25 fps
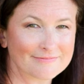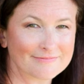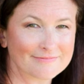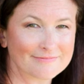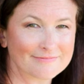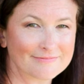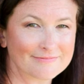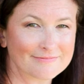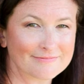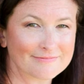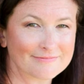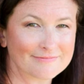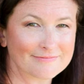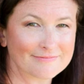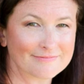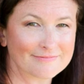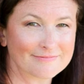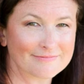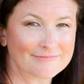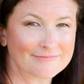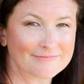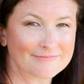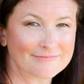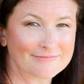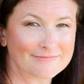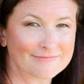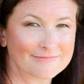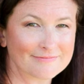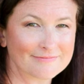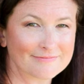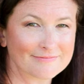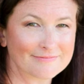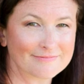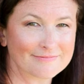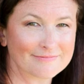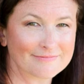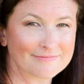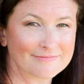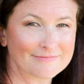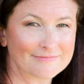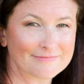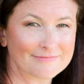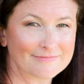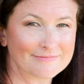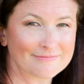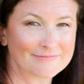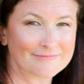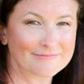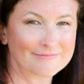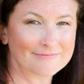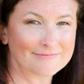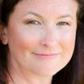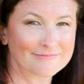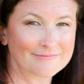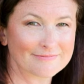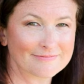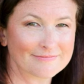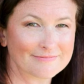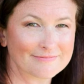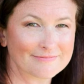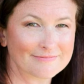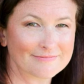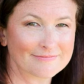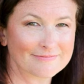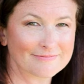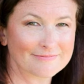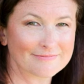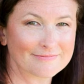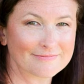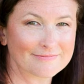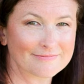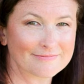No one is speaking in this clip.